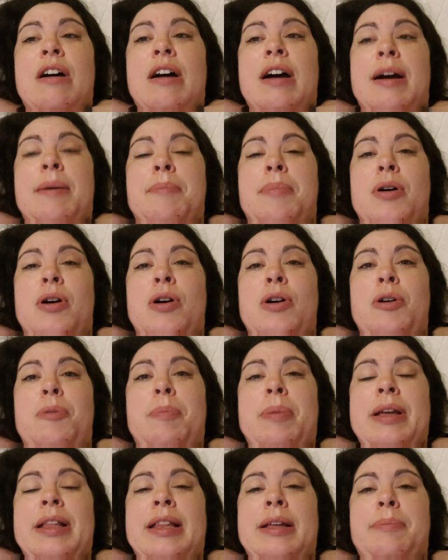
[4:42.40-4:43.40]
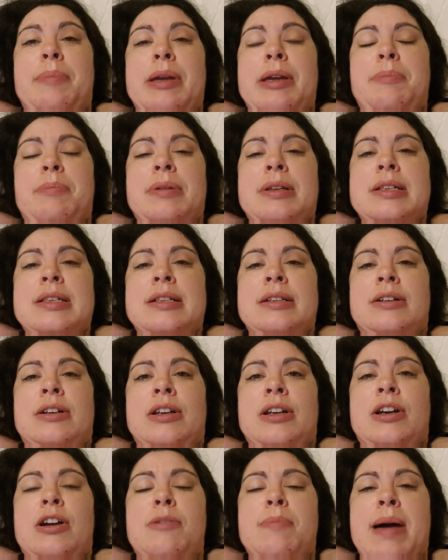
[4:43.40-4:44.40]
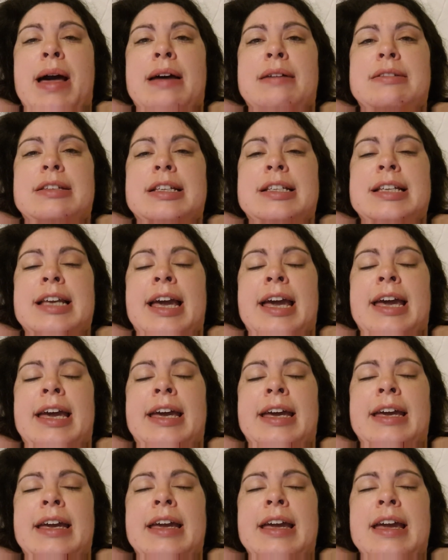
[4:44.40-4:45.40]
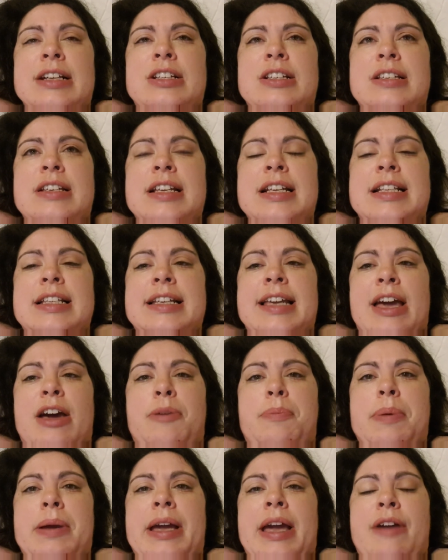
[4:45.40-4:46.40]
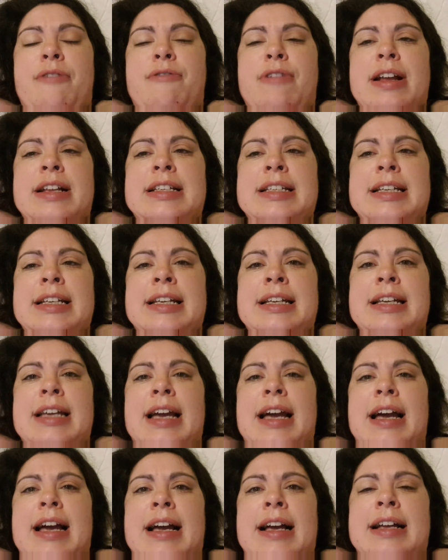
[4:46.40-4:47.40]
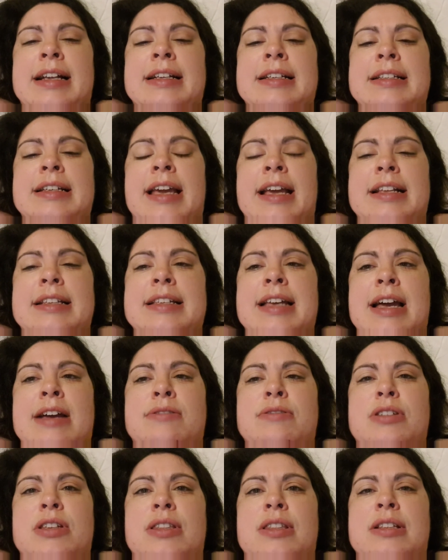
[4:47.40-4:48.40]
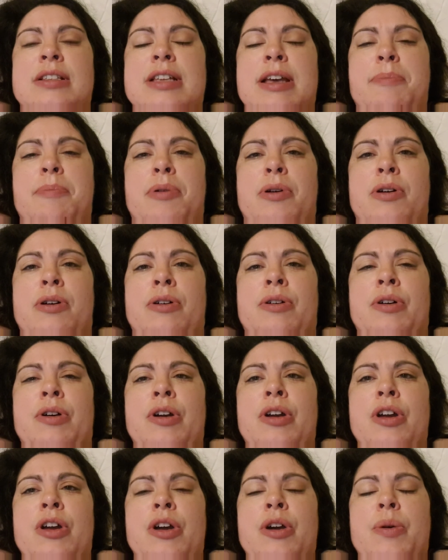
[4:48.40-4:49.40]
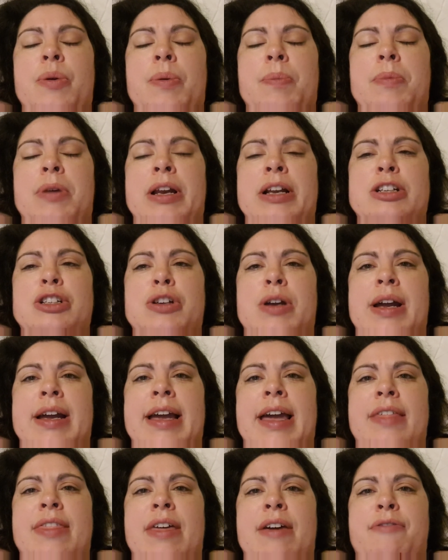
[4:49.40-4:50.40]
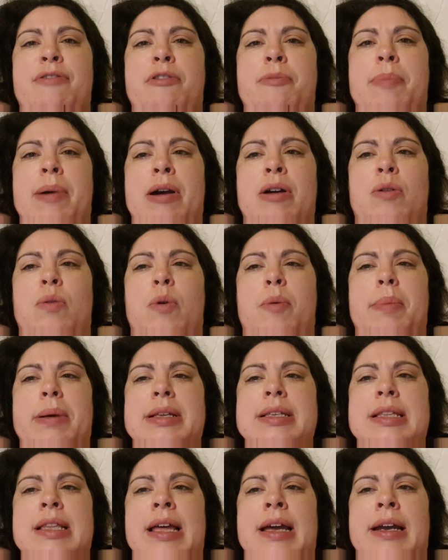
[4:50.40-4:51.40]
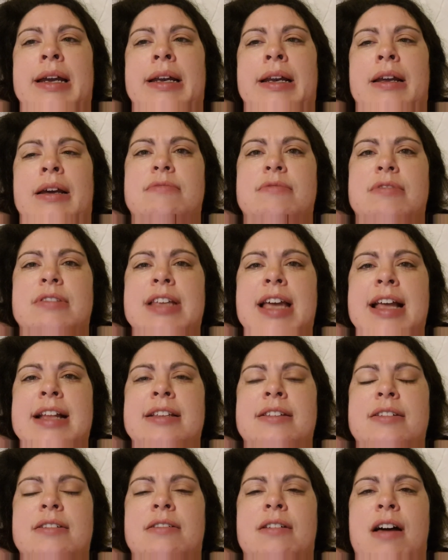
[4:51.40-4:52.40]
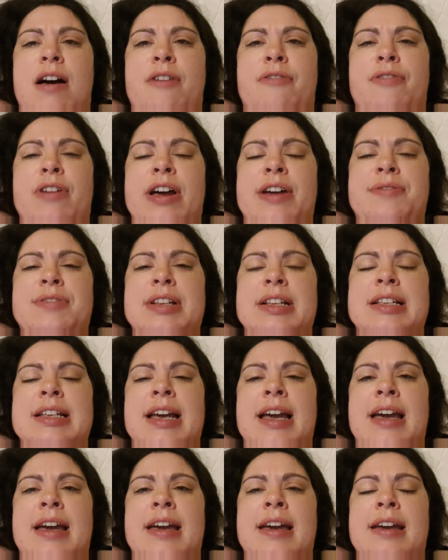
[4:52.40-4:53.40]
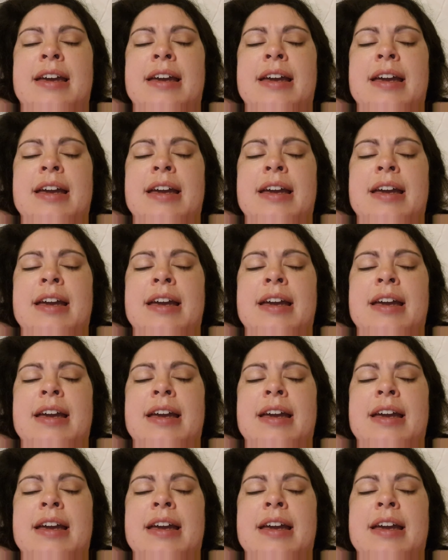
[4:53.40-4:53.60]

I'm hoping that people are still going to come out today. I just need to get up and get ready and get down to the depot. I'm going to try and get there for about quarter past nine. 10 till half five today,